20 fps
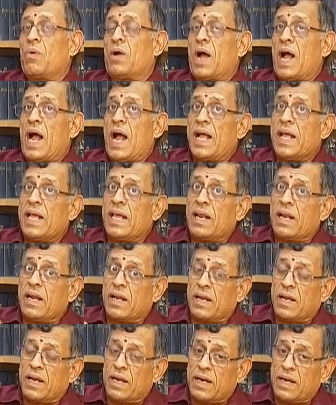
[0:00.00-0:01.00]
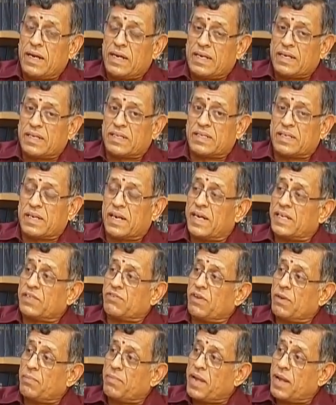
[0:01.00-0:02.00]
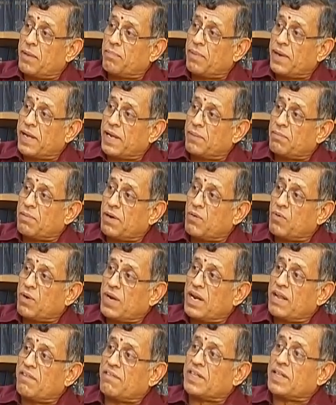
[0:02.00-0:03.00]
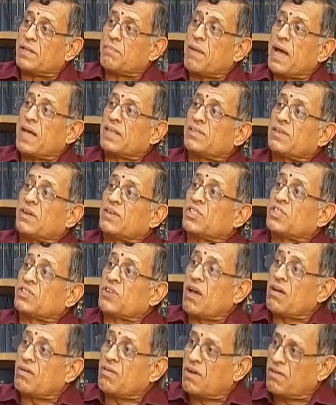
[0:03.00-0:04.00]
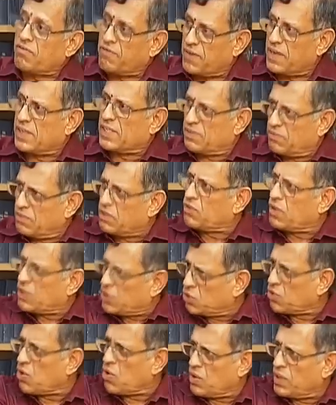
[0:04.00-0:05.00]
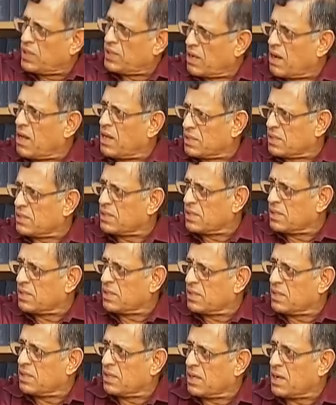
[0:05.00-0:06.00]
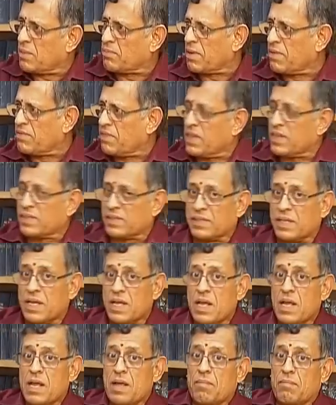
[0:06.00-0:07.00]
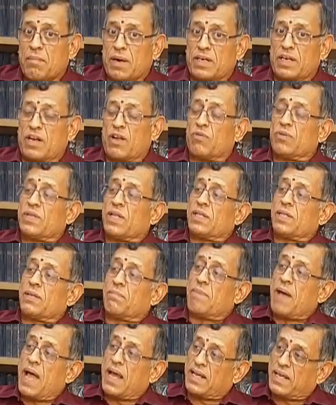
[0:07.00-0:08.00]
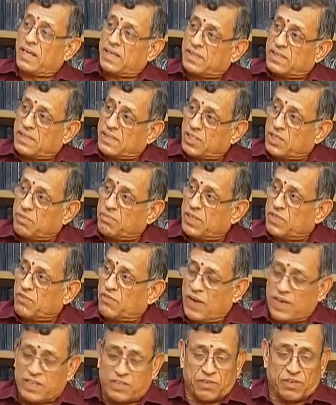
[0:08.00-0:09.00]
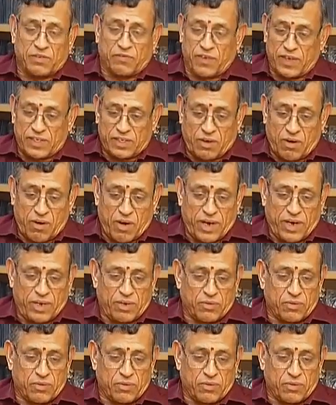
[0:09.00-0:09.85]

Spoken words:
high interest rates will be applicable only when the banks are starved of funds, which was so in the last couple of years. But now that the banking system is flush with funds, according